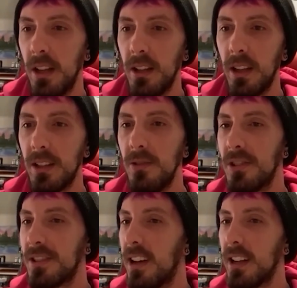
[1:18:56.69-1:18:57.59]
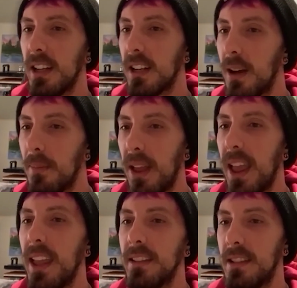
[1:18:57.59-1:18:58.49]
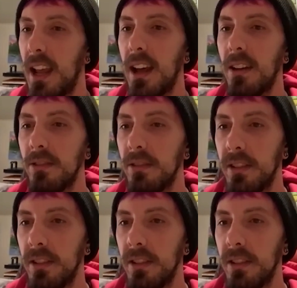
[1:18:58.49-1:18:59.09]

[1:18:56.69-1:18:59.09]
Like you just got to get a couple hands down.